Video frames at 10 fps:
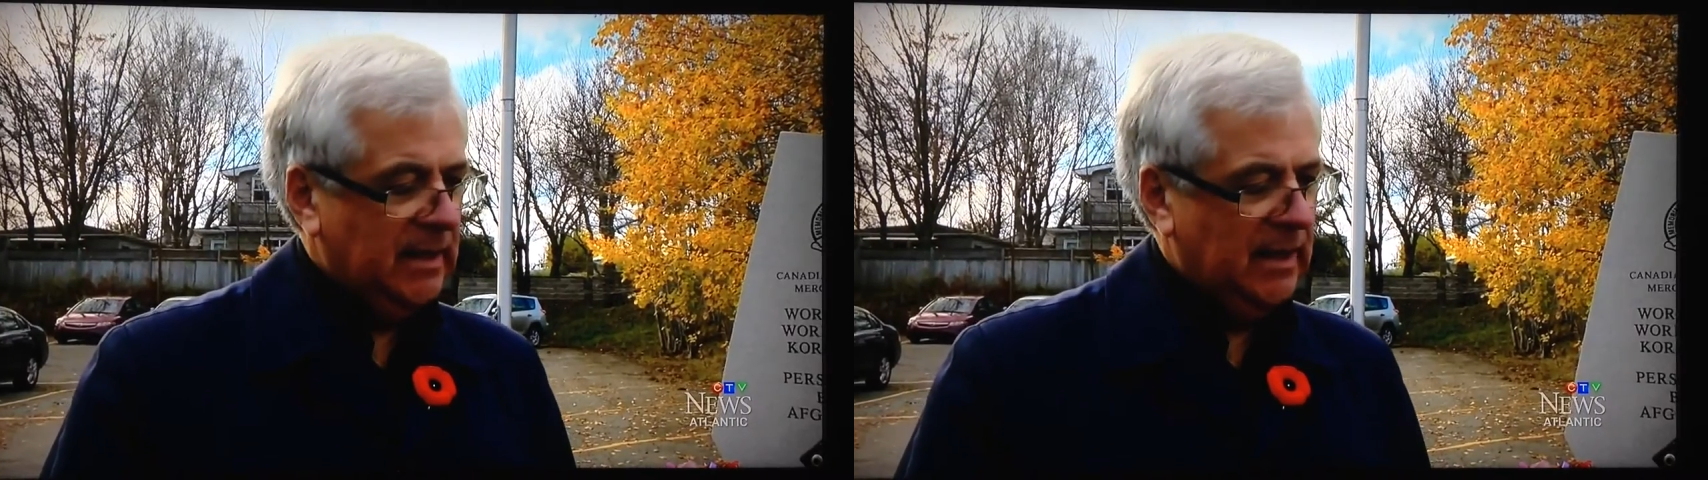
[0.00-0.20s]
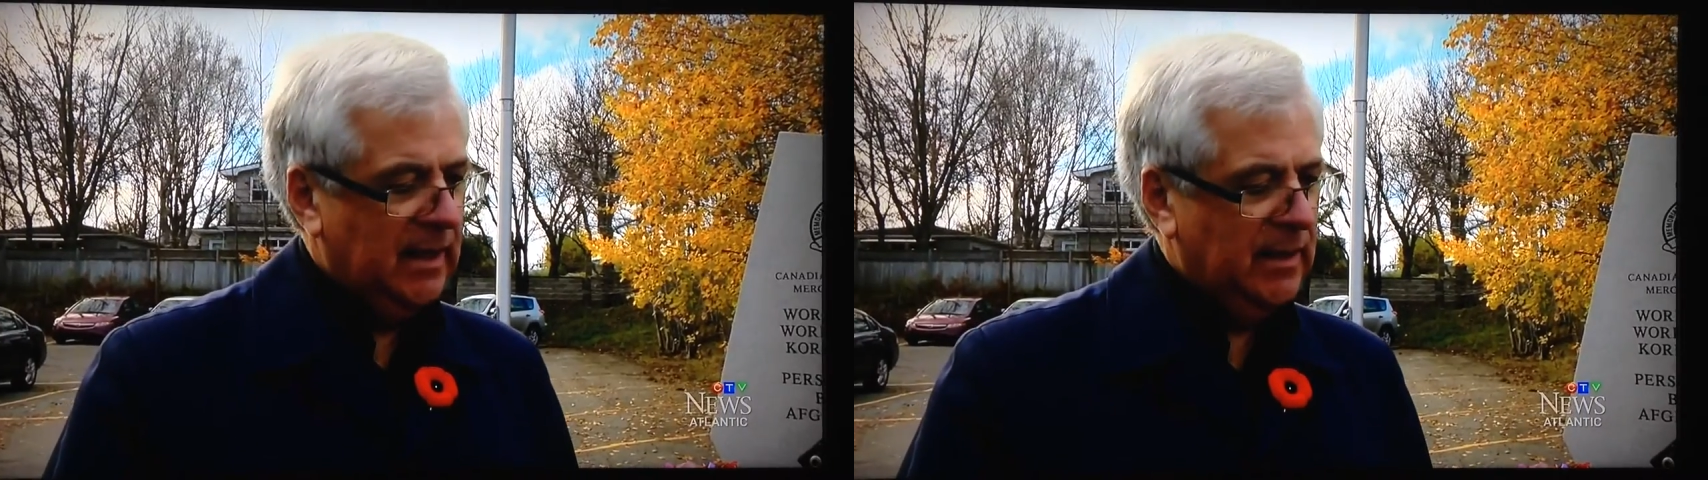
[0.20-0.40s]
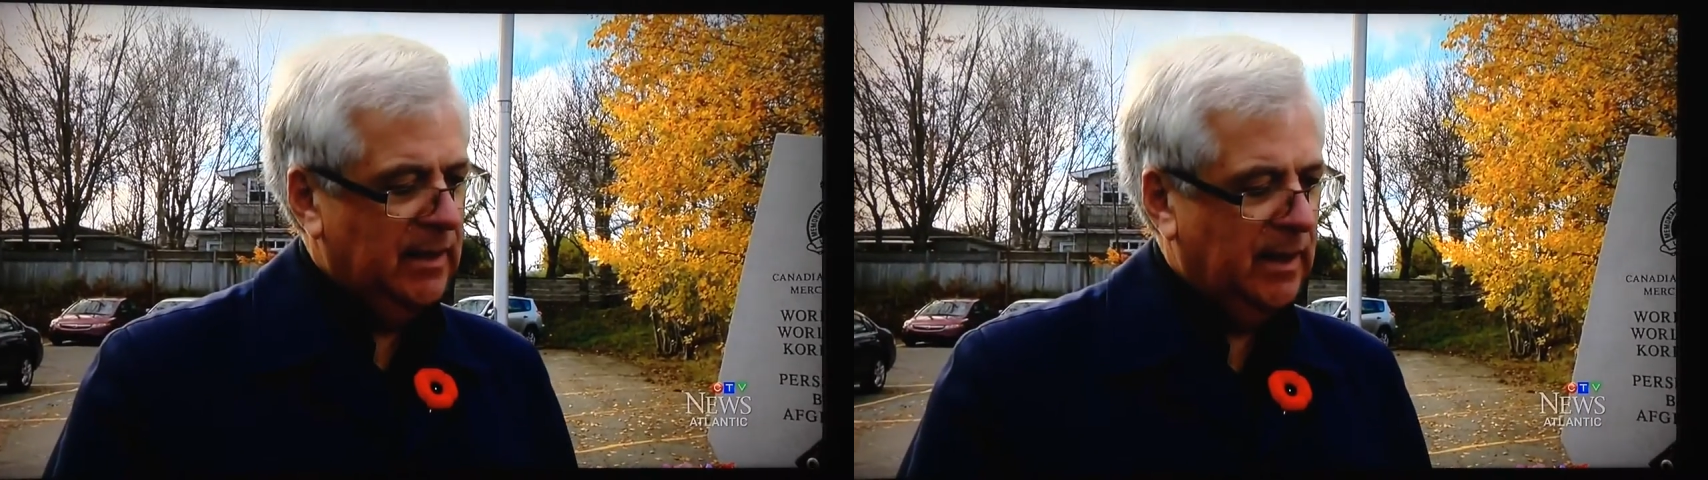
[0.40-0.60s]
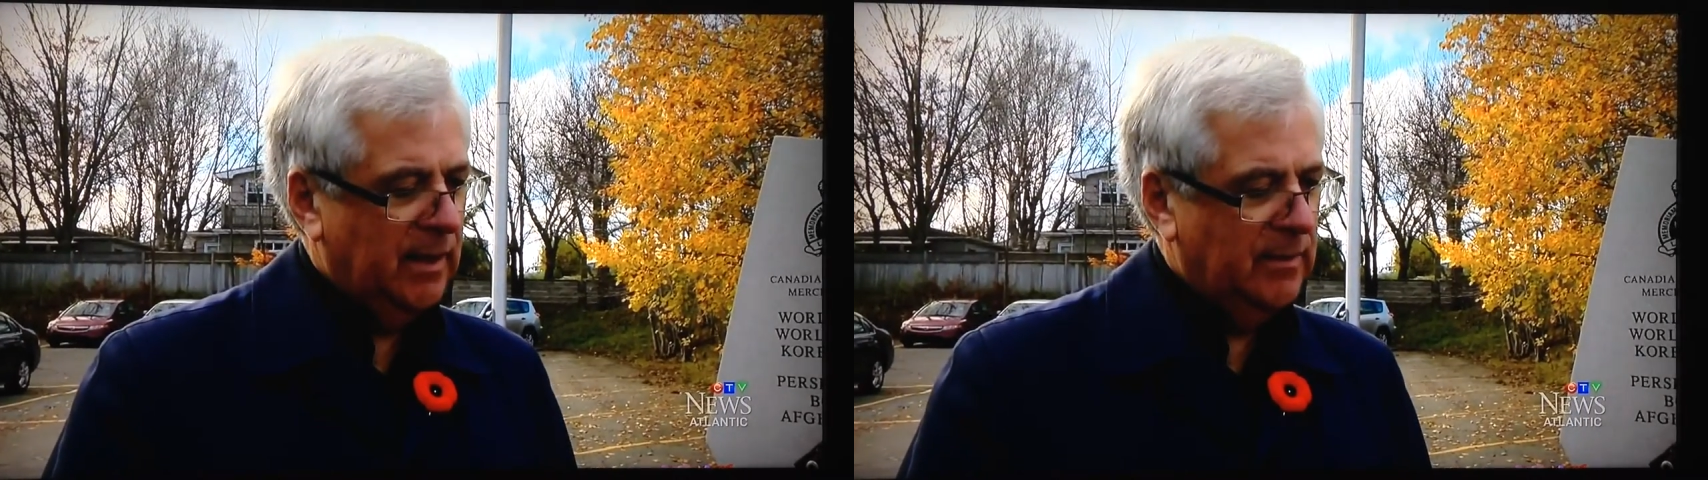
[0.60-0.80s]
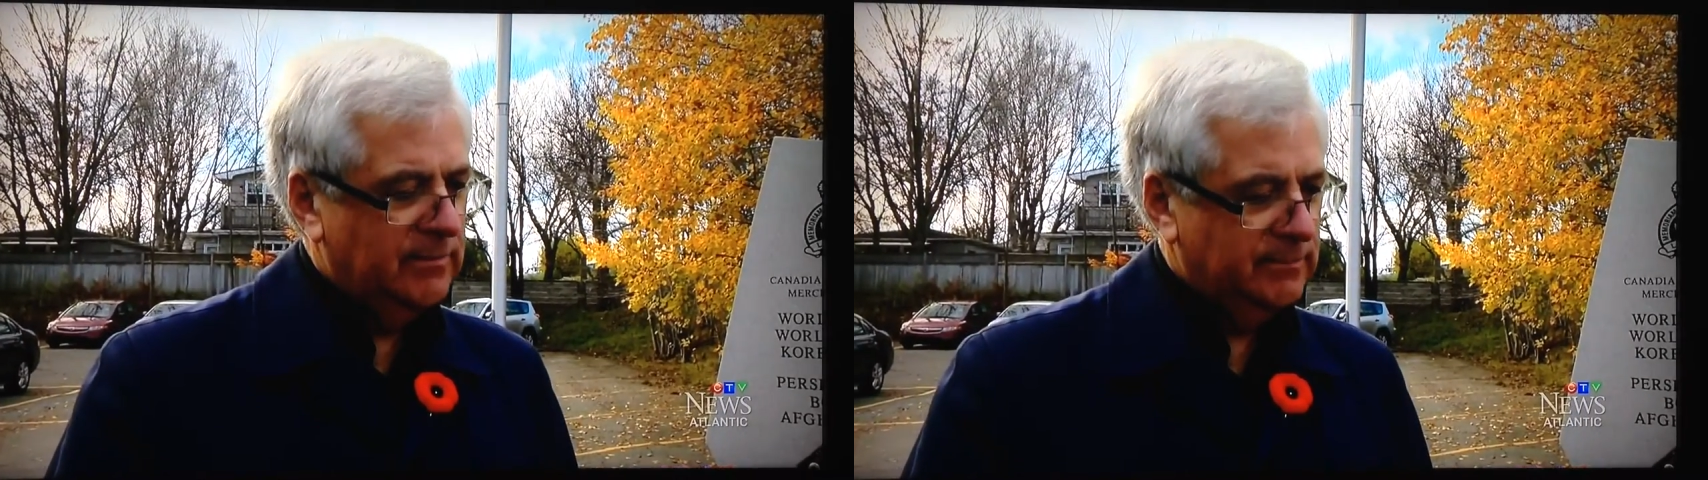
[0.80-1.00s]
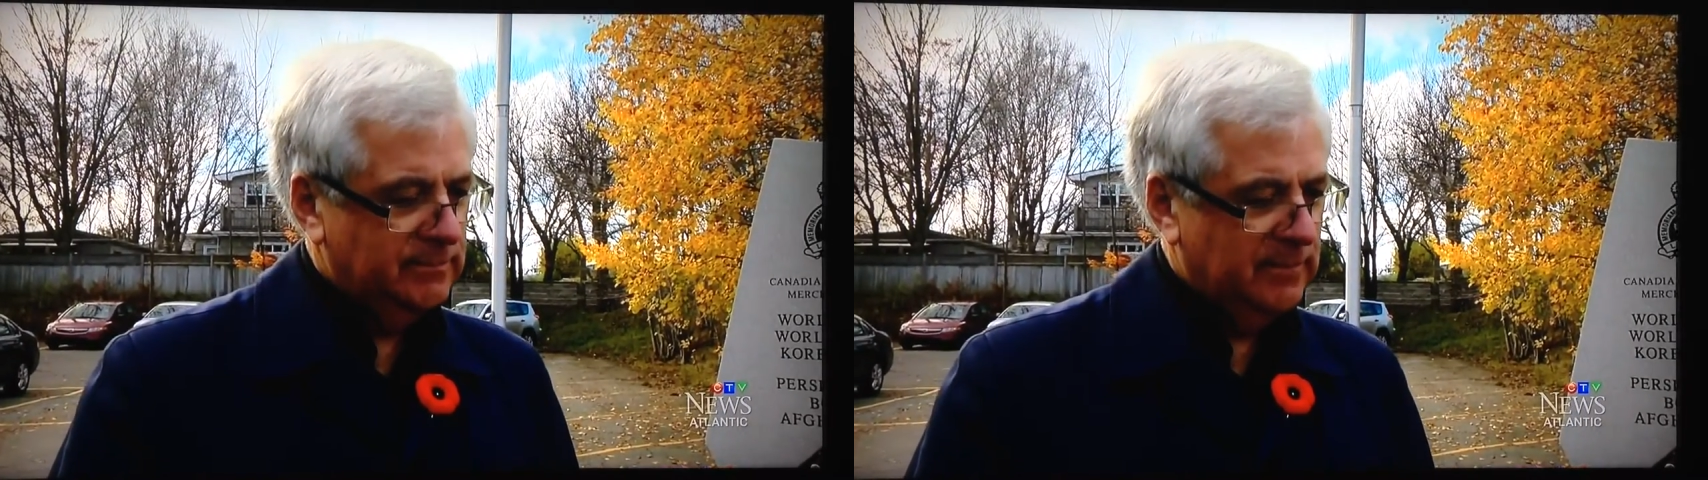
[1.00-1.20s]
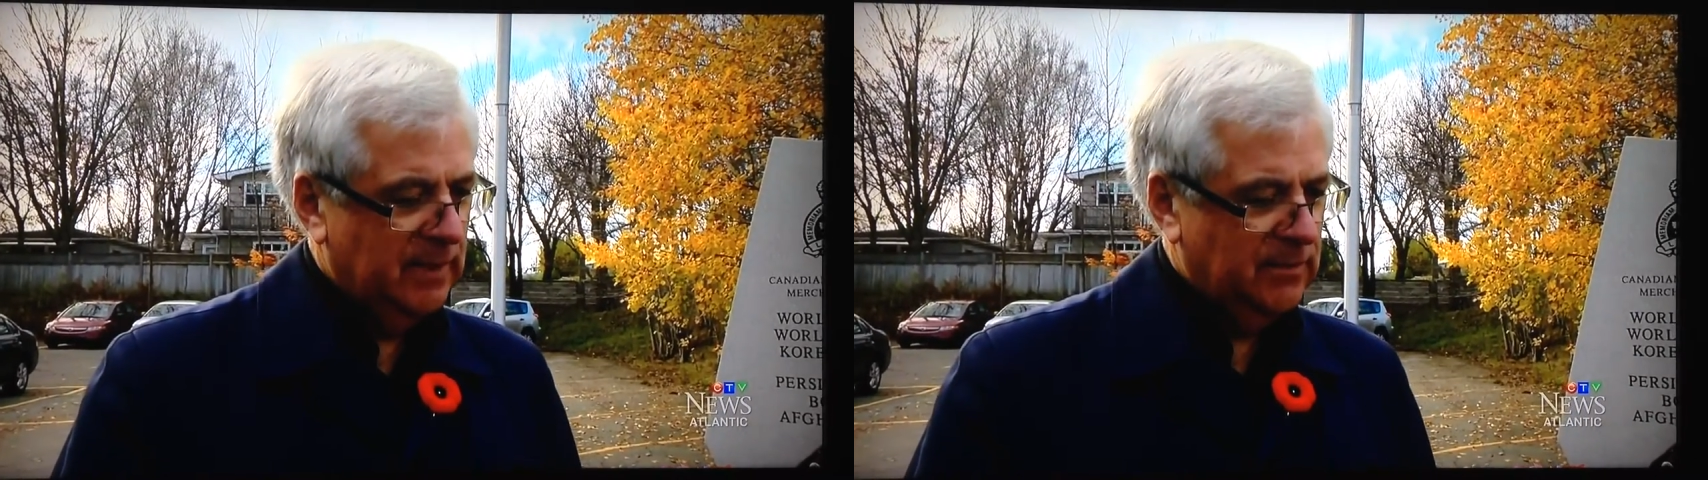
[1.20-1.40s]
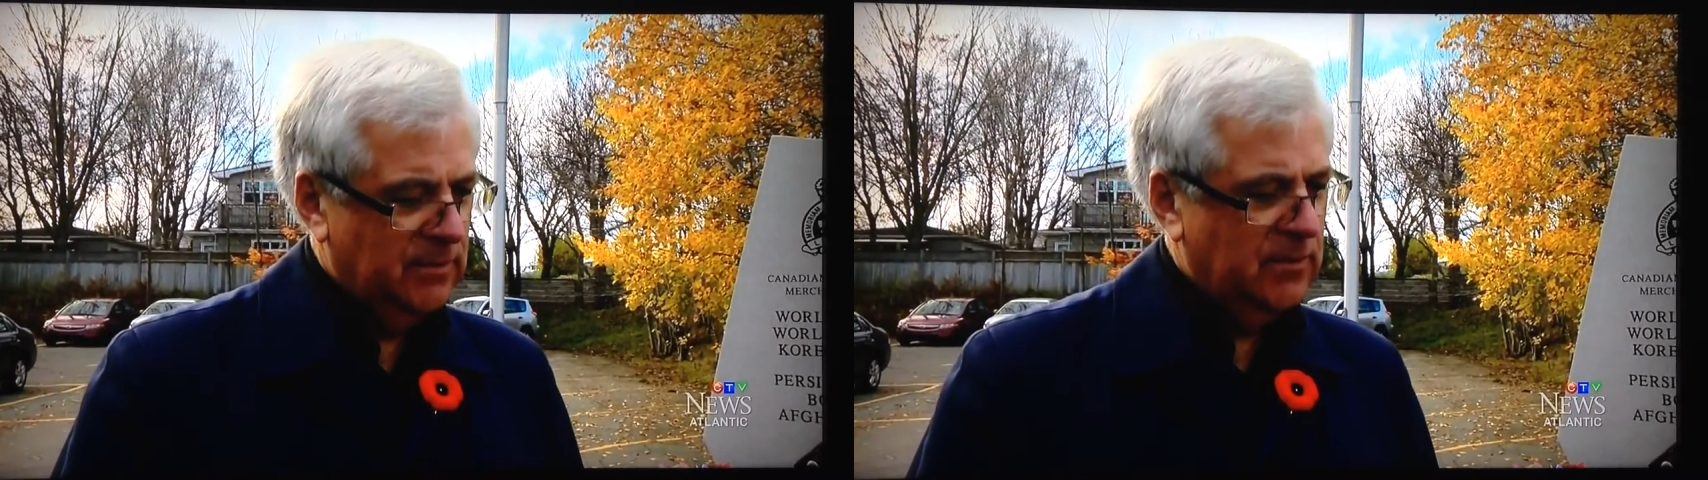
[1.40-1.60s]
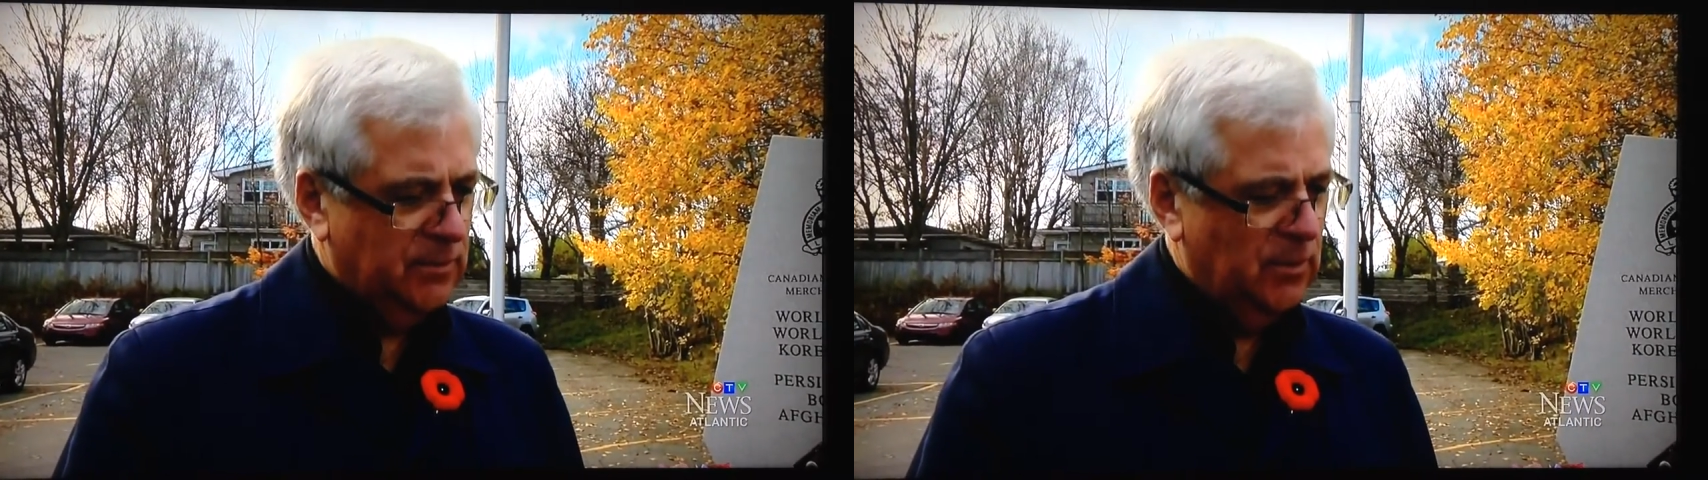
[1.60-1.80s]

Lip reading: And it